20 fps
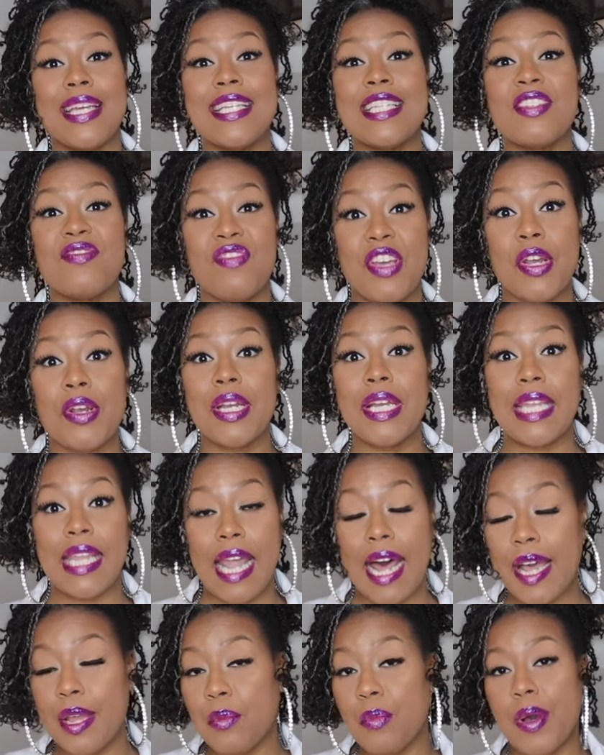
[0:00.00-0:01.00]
It's very
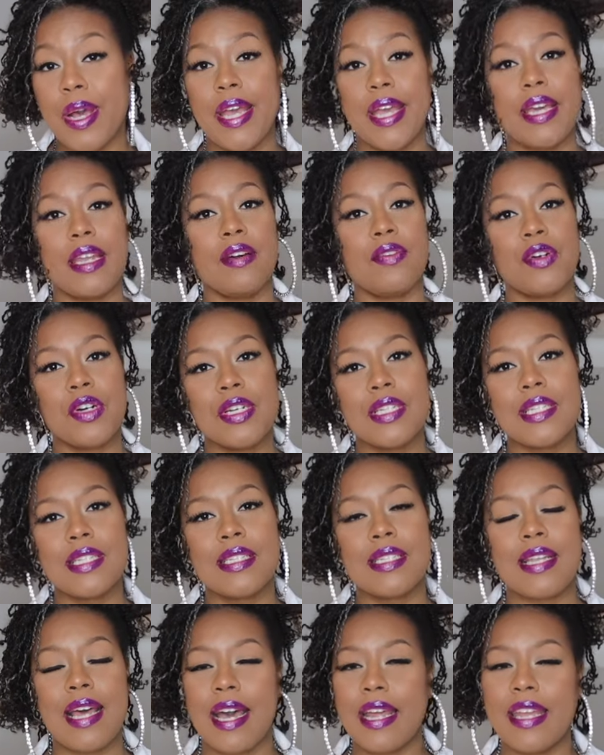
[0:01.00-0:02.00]
lightweight. Of course,
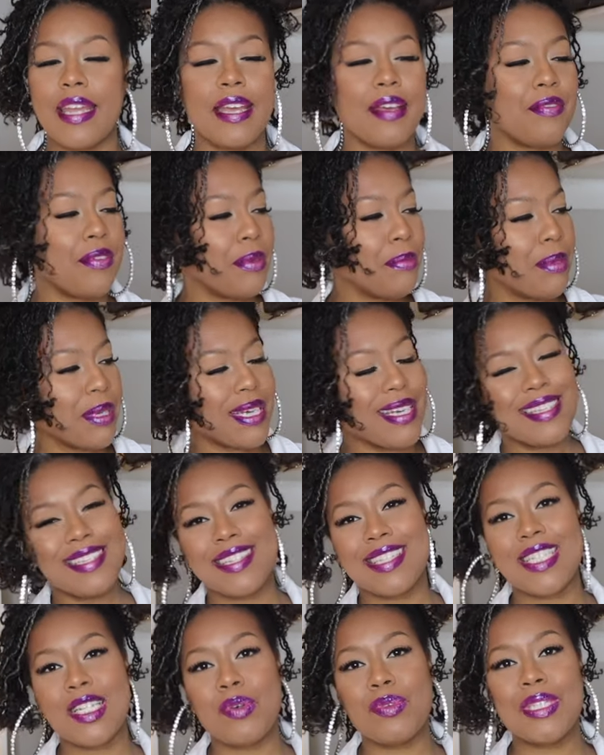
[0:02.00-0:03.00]
it's not heavy because
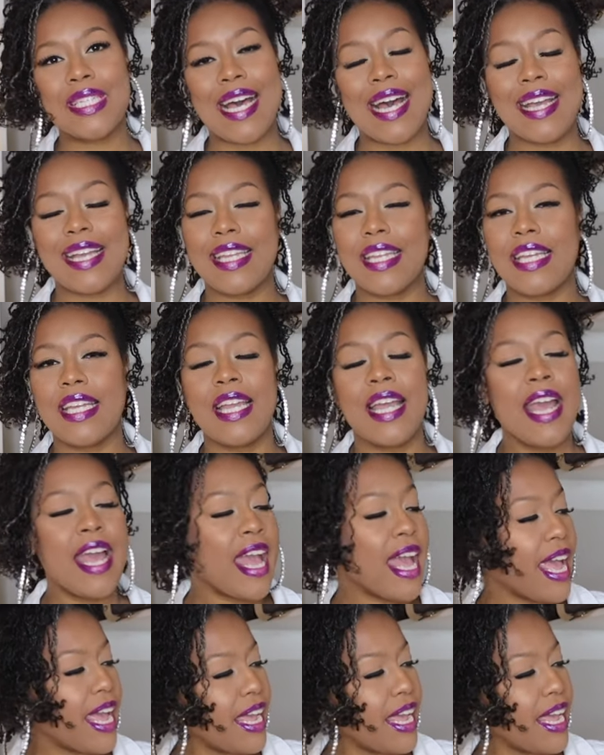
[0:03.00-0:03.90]
it's so tiny.